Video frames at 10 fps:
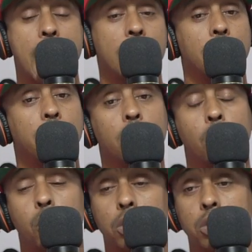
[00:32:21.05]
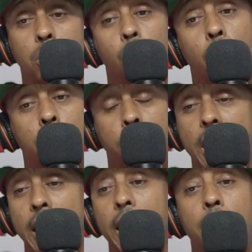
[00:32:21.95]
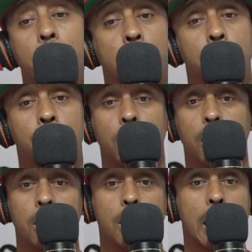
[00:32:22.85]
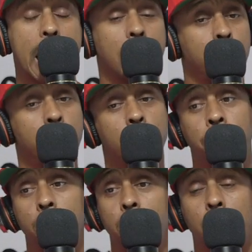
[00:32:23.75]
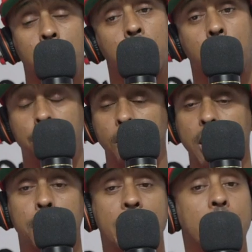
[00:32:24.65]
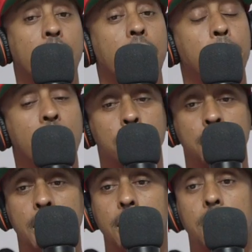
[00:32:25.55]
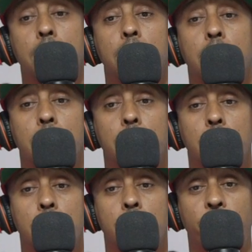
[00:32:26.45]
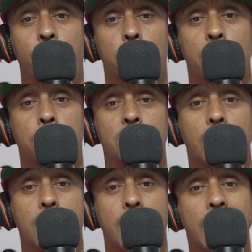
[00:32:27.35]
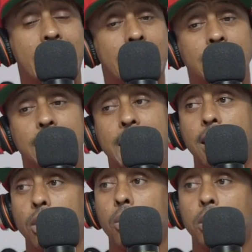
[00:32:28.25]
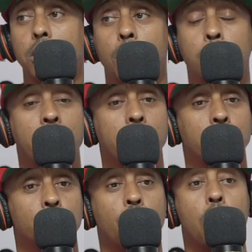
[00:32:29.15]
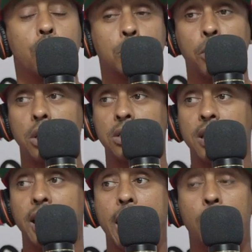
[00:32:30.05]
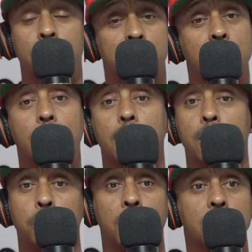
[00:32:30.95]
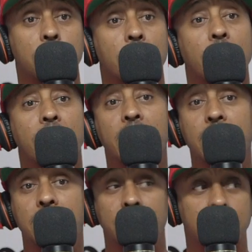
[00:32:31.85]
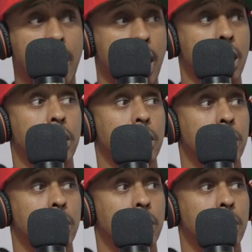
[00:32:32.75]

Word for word: I could lead a horse to the water, but I can't make him drink. I could put food on a nigga plate, but I can't make him eat. You feel what I'm saying? I did not go in your man's drawers, pull his dick out, and stick it in the bitch. No, I don't do that. He did that.